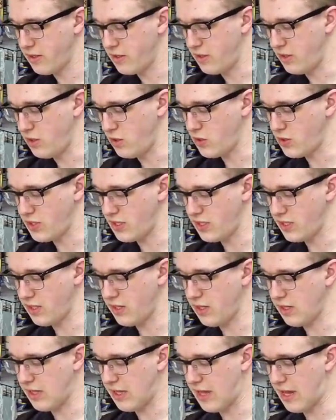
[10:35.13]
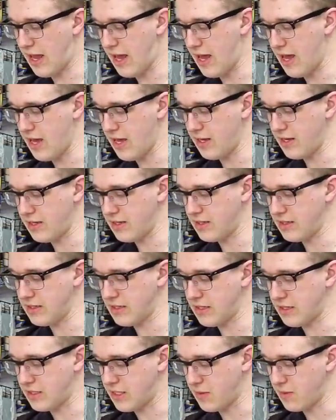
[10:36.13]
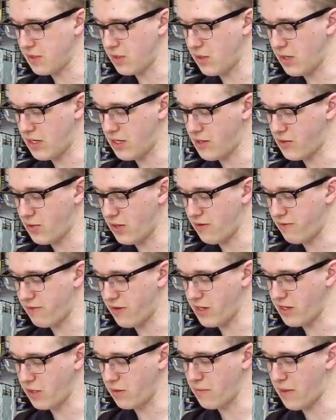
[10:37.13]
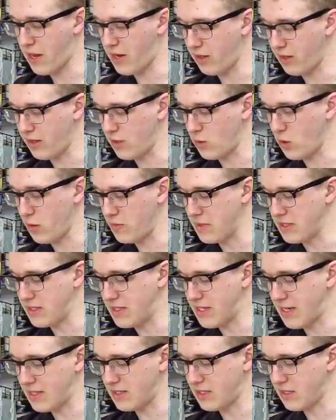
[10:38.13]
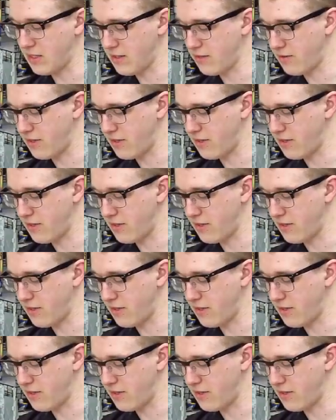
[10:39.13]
New Zeal, and double oh eighty-three Final Battle Equipment Set